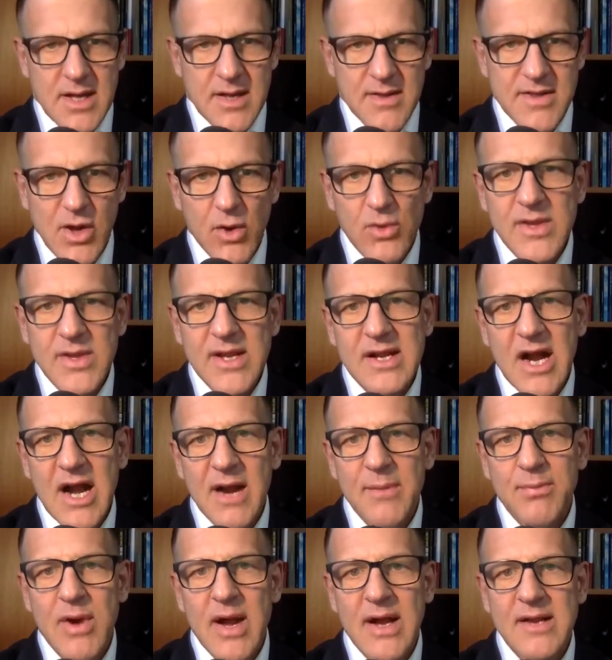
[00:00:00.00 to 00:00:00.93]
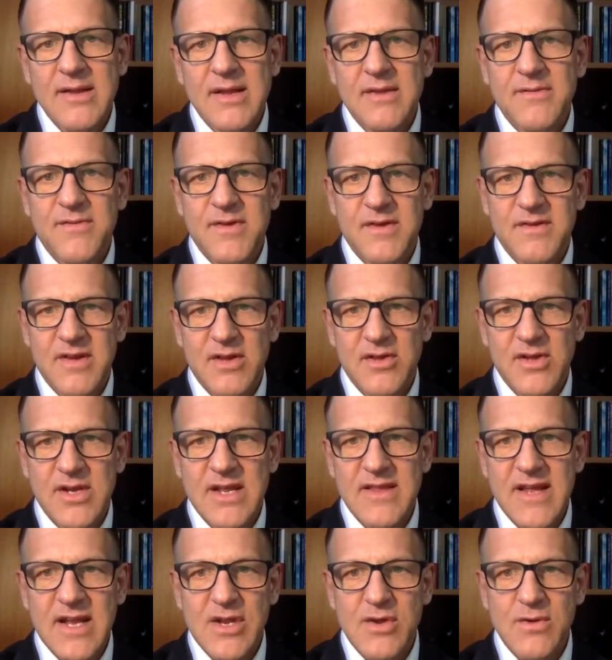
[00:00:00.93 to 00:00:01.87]
The only chiropractic
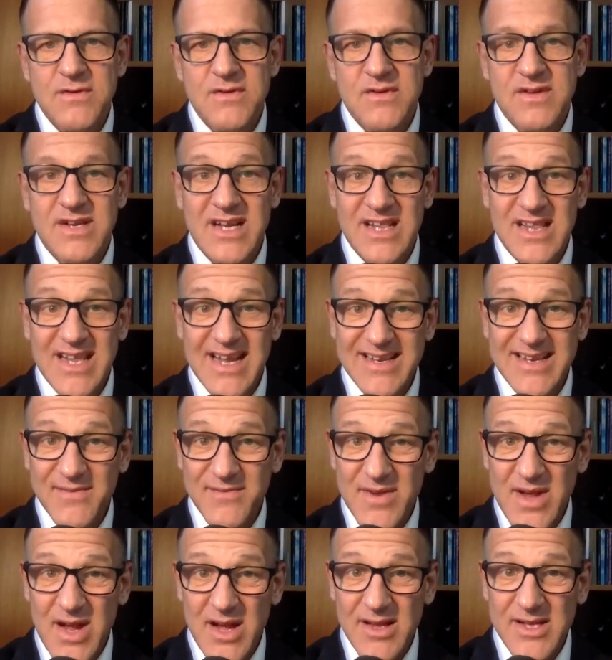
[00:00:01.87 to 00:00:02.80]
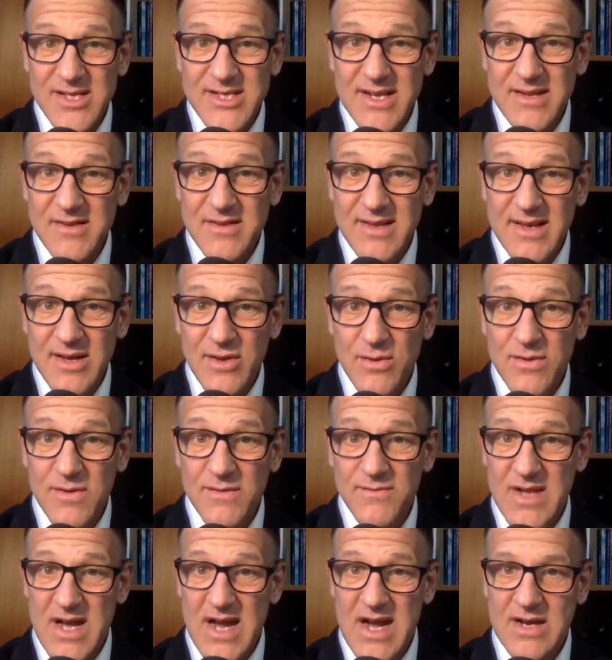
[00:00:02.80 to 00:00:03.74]
facility that uses collective knowledge and skills
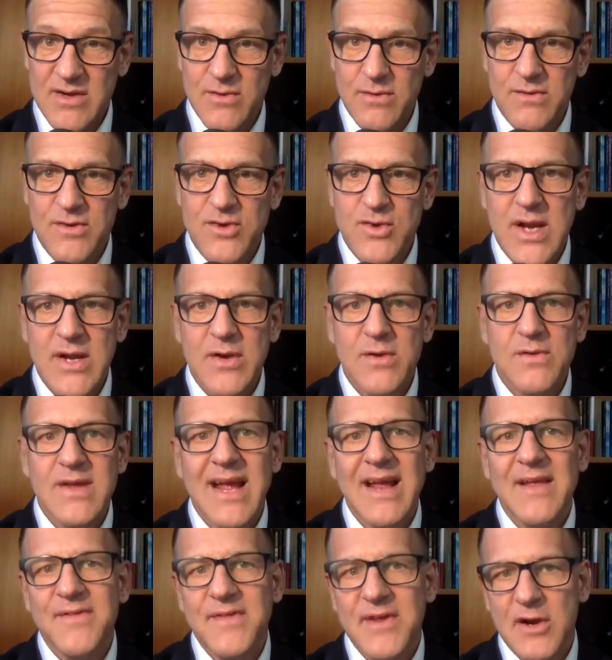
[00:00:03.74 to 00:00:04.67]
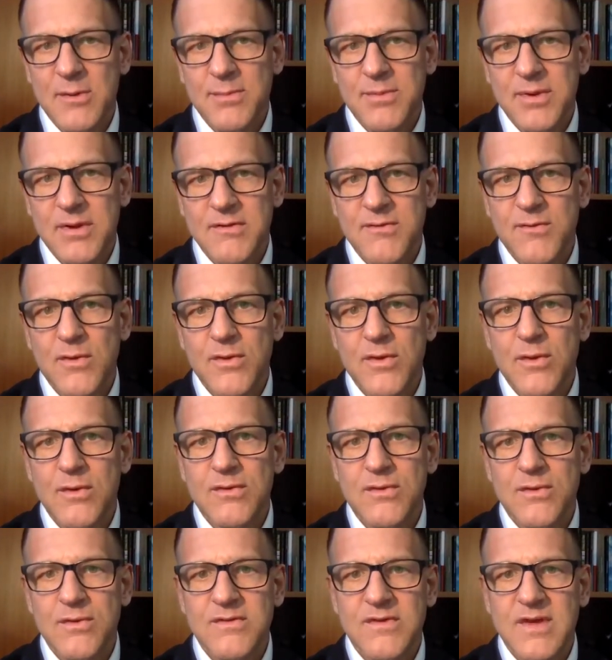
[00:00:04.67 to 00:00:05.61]
of doctors, trainers, and therapists for
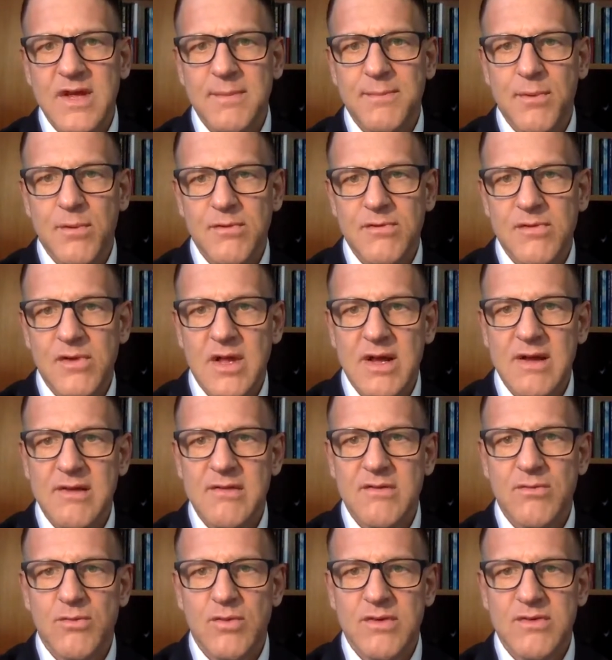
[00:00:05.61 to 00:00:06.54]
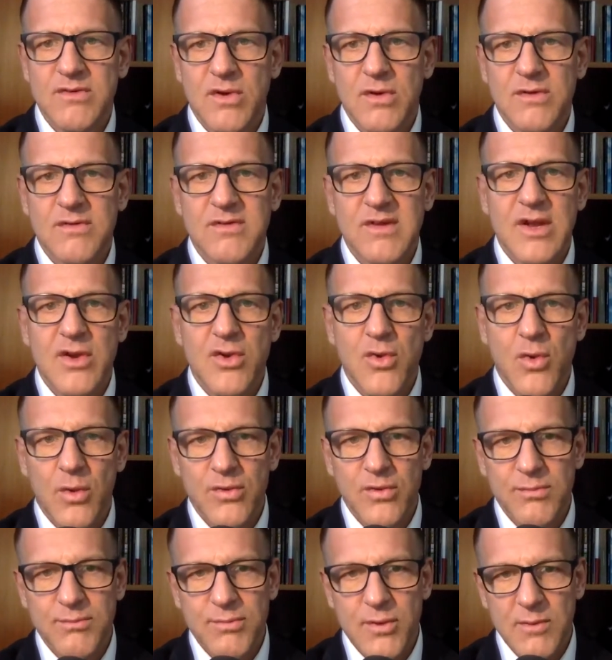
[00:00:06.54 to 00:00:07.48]
those who seek personalized results in
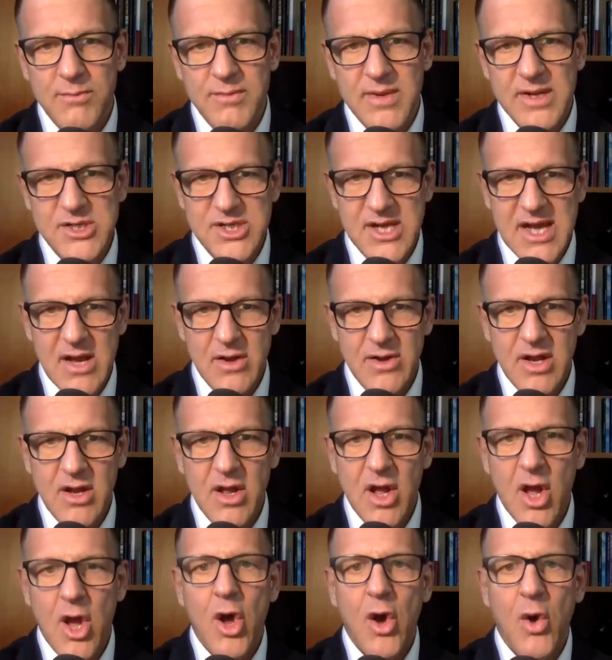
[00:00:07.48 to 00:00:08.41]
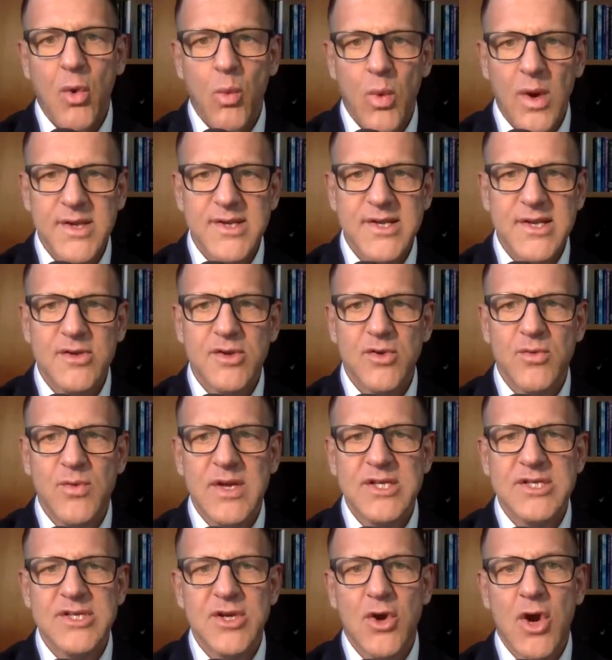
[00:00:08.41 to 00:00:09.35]
Northern Palm Beach County, wanting to
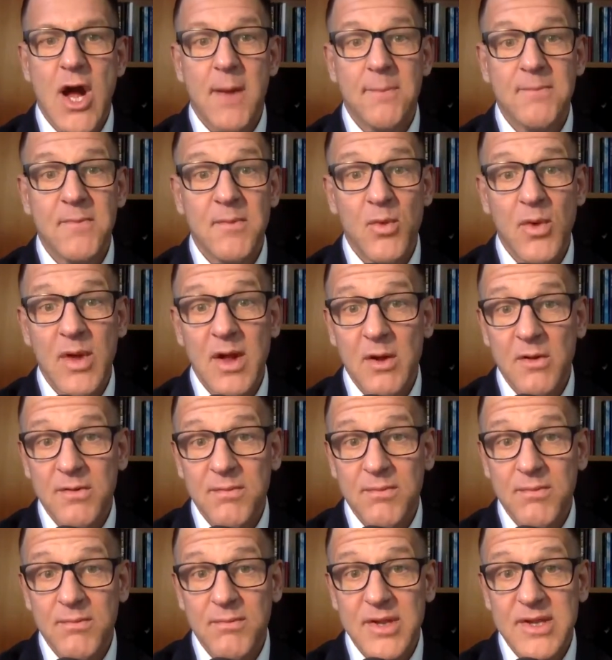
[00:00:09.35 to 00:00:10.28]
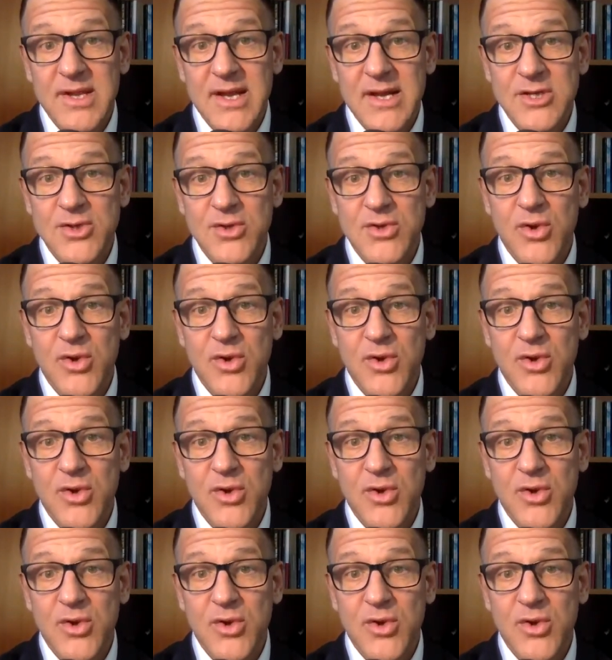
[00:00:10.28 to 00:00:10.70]
reach their optimal health potential